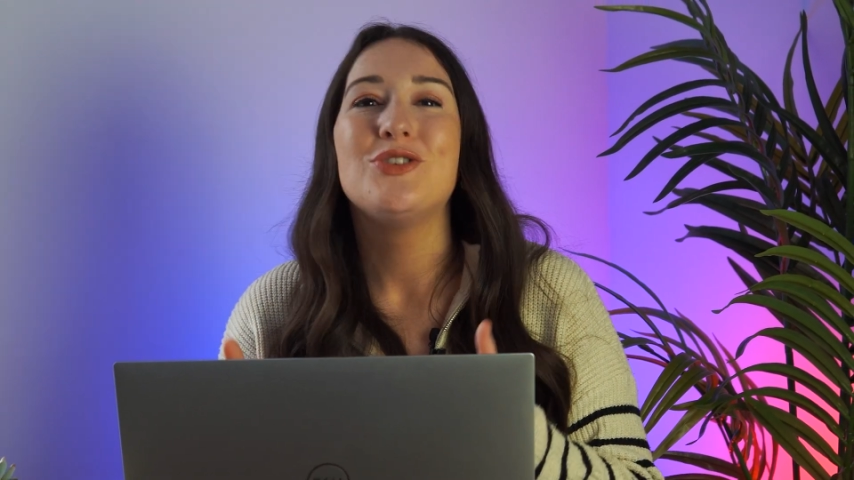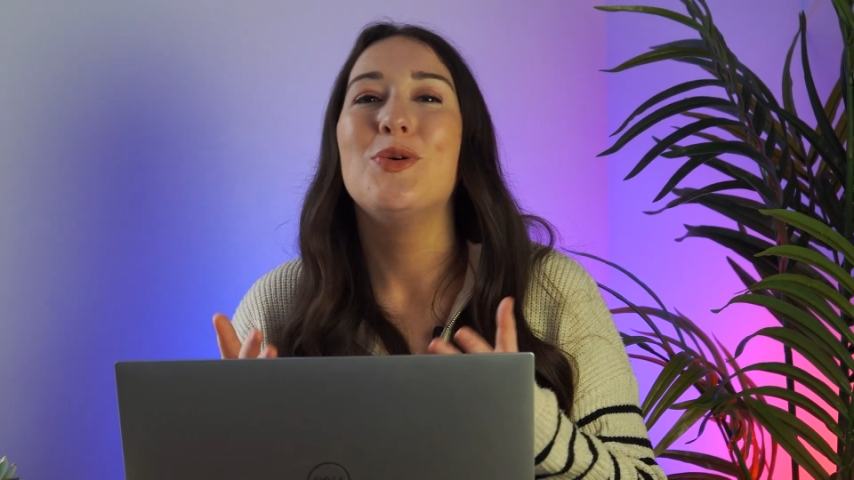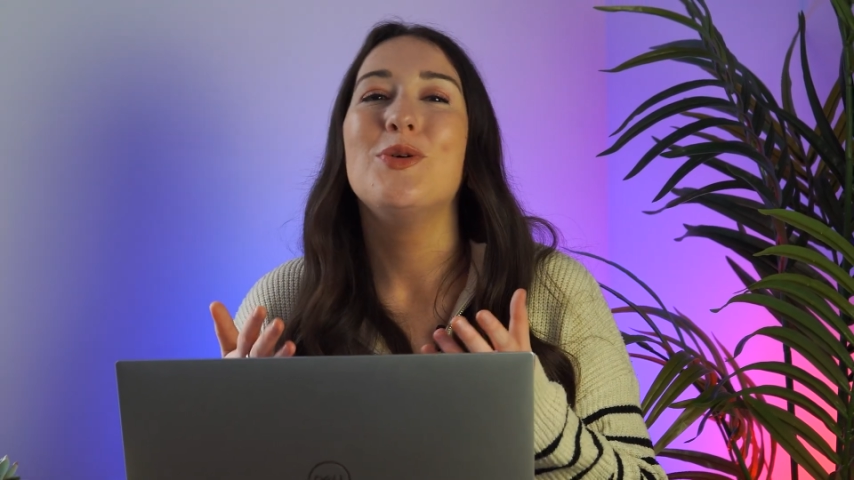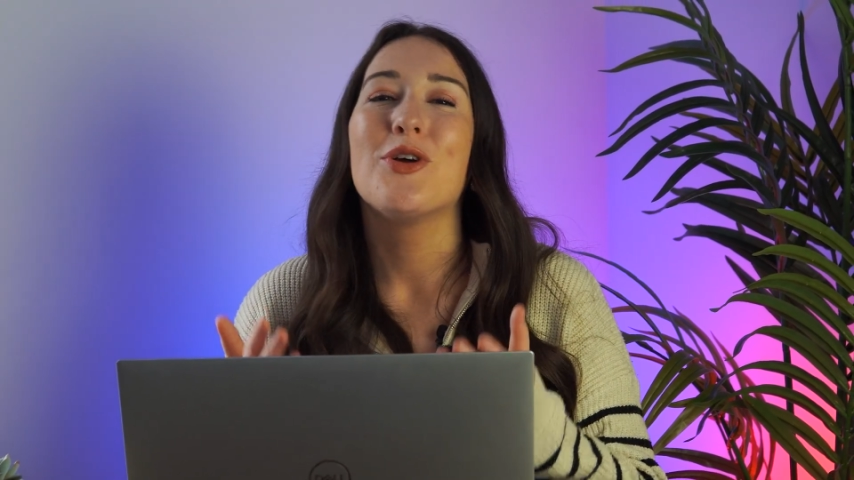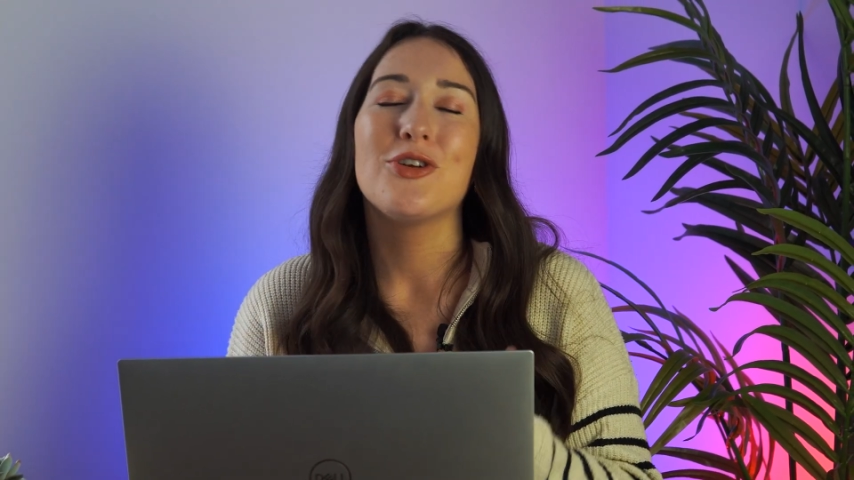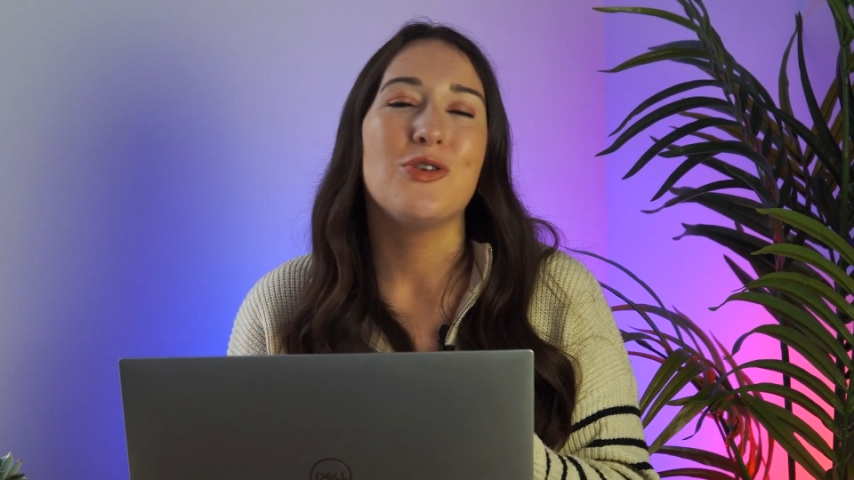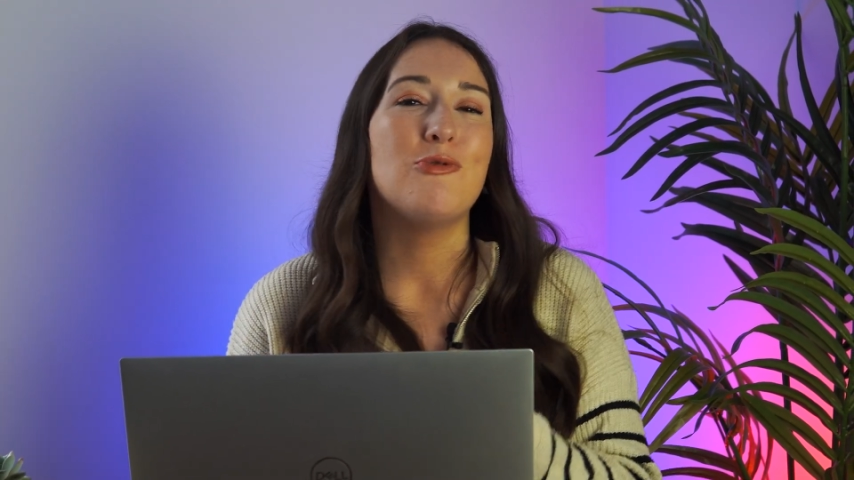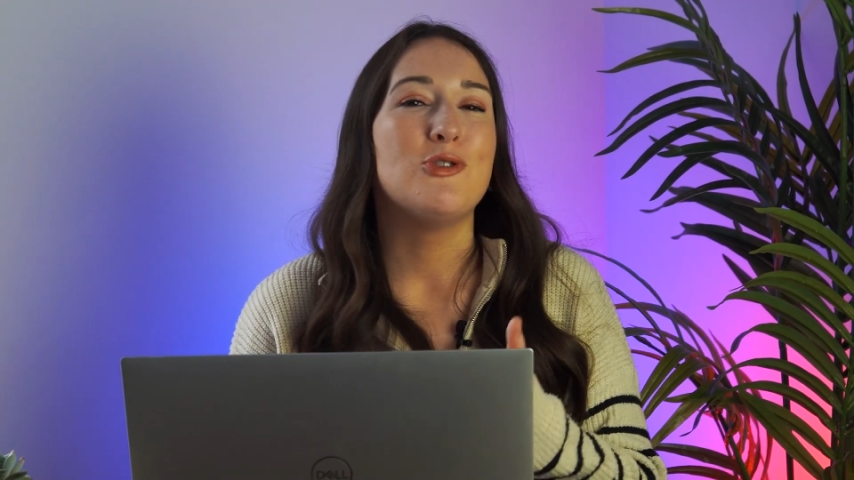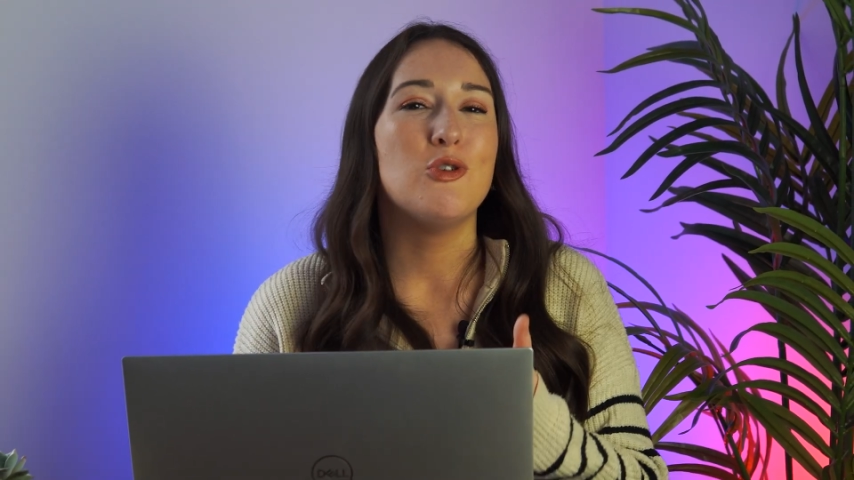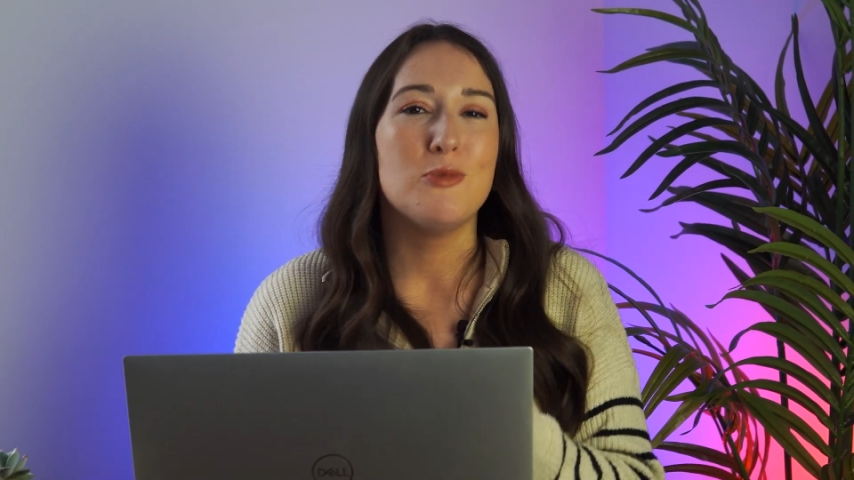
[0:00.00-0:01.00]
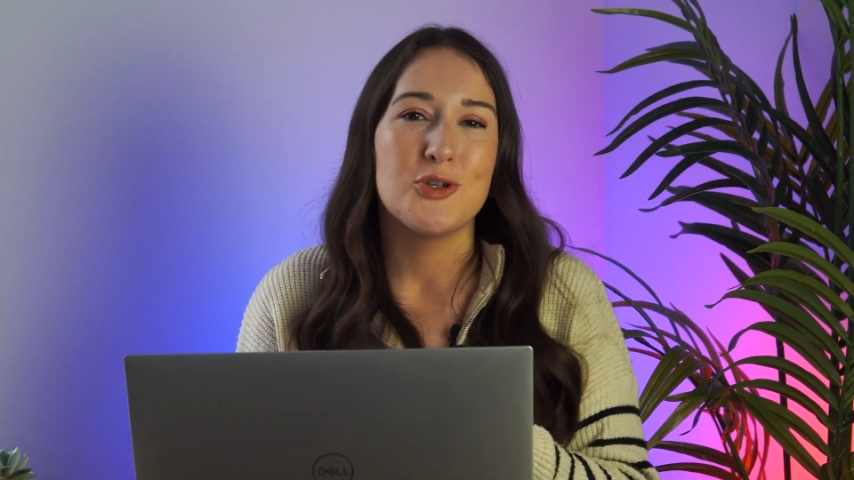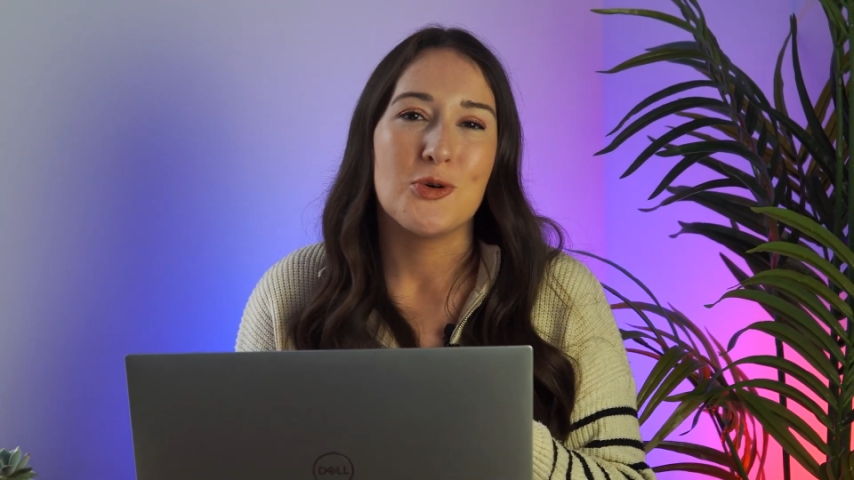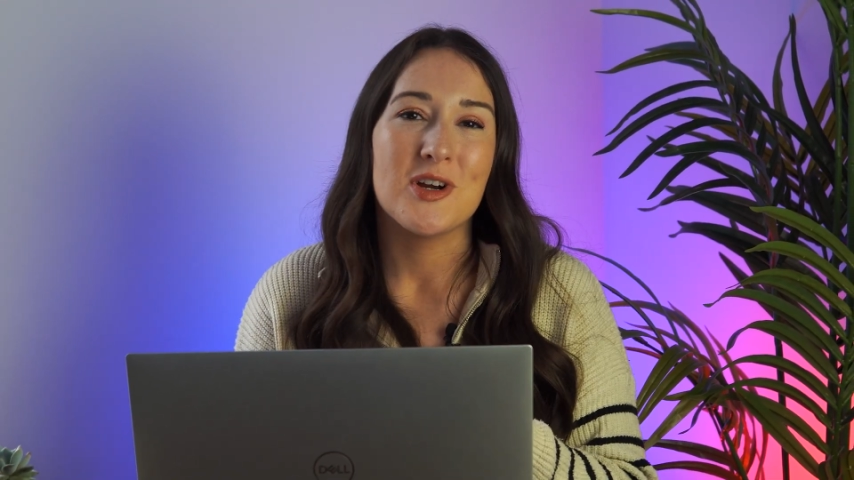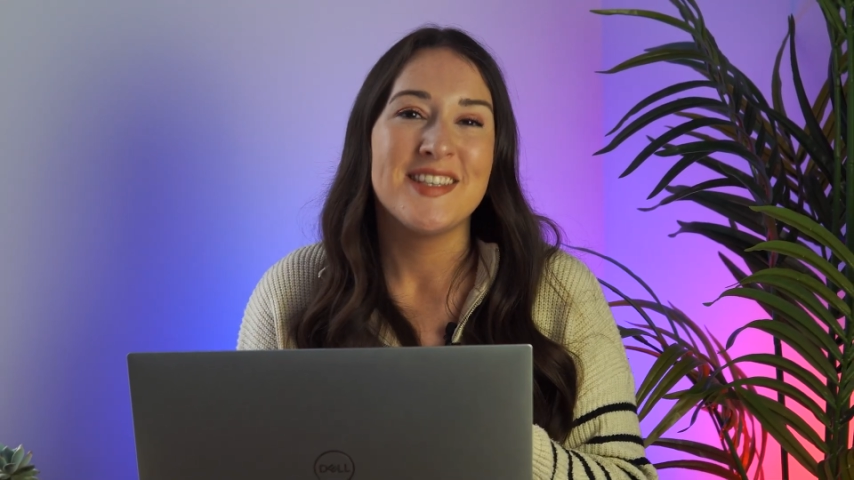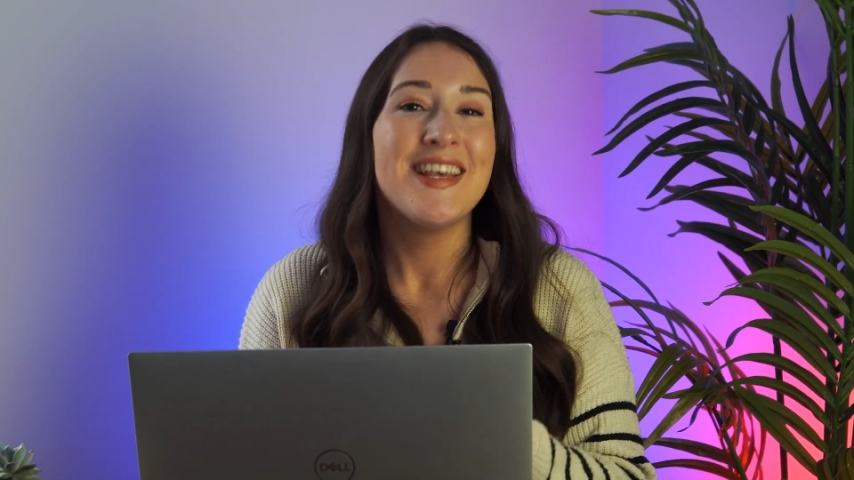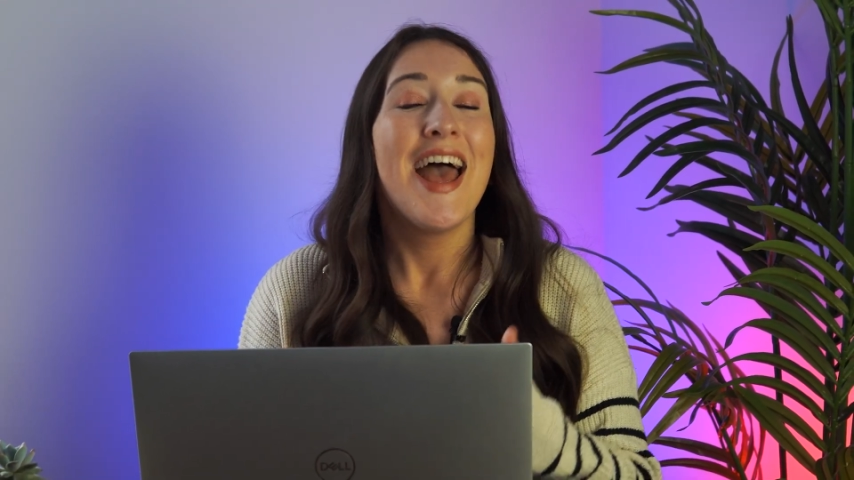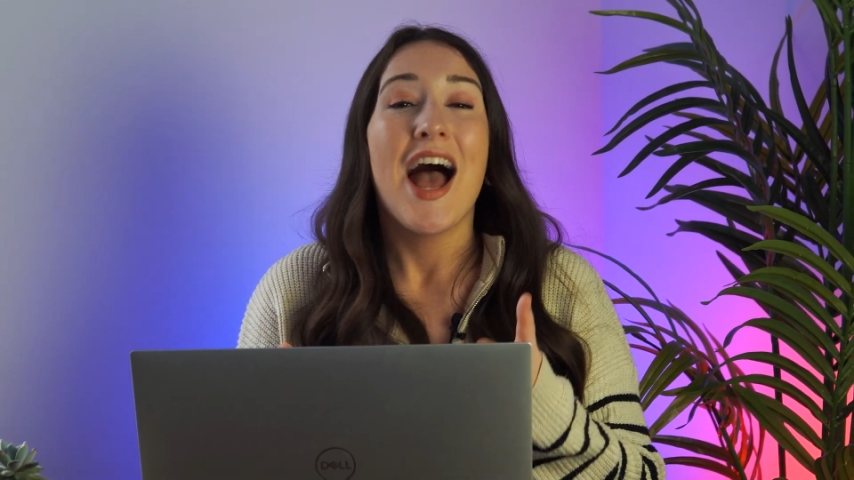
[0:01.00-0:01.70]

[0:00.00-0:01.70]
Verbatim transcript: to your YouTube shorts.